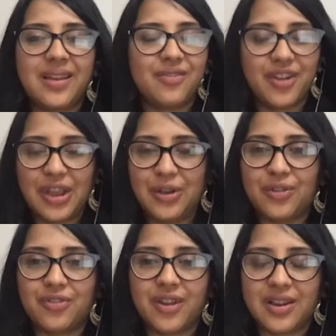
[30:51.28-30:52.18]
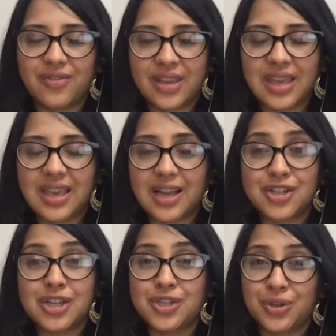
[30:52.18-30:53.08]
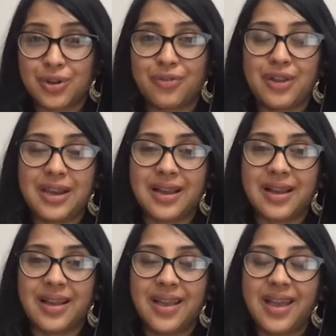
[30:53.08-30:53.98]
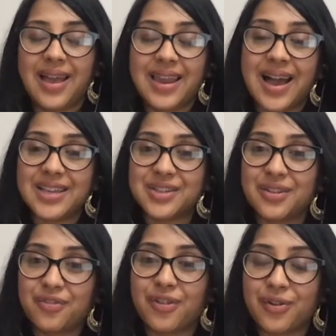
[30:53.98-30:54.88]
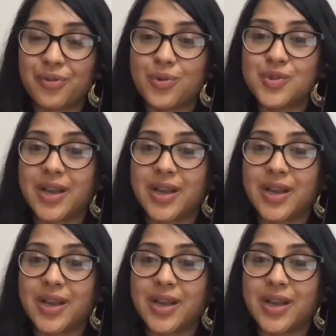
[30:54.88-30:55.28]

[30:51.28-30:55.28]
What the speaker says: and very good friend, Vicky, actually took Arena and had her in the front row so